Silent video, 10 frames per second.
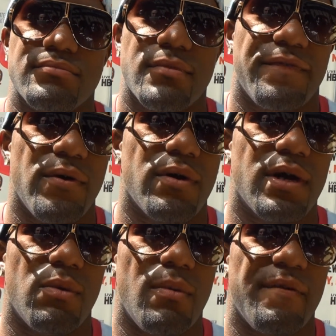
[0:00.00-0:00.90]
Felt
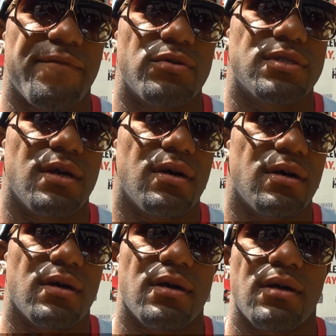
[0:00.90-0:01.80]
good. I won my first
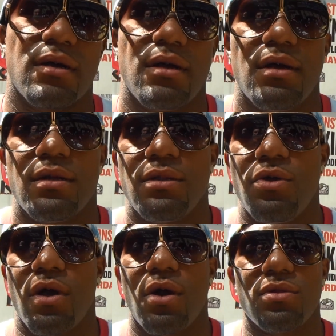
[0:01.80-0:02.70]
New
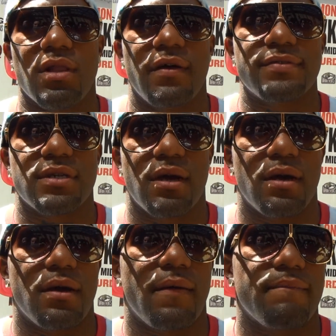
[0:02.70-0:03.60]
York Golden Gloves in
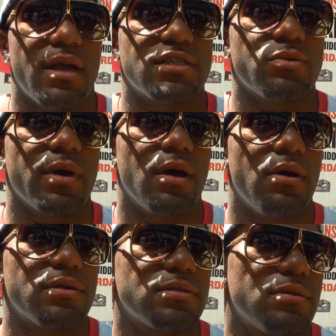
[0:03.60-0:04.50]
Madison Square
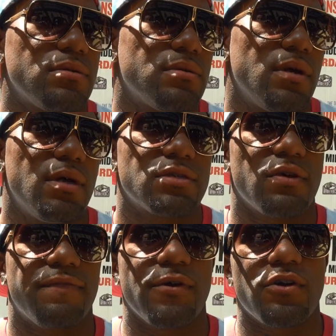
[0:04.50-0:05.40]
Garden, so it's
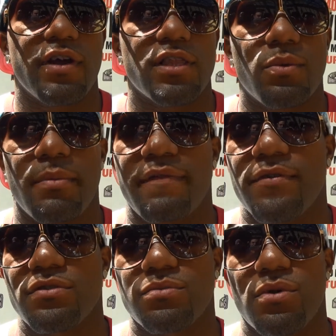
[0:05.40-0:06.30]
gonna feel great to win my
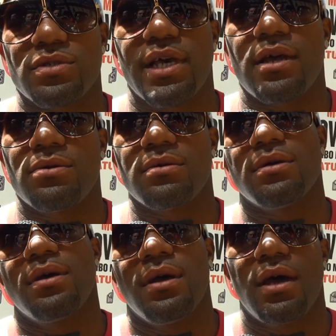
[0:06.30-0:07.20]
first world title
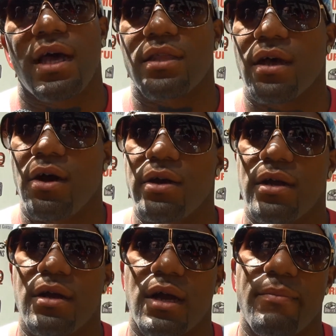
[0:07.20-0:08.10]
at the
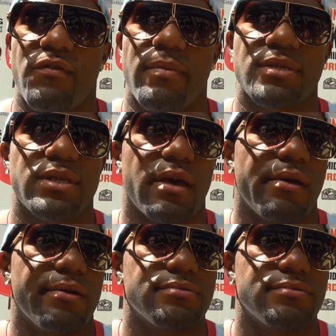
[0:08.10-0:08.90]
Garden come November 2nd.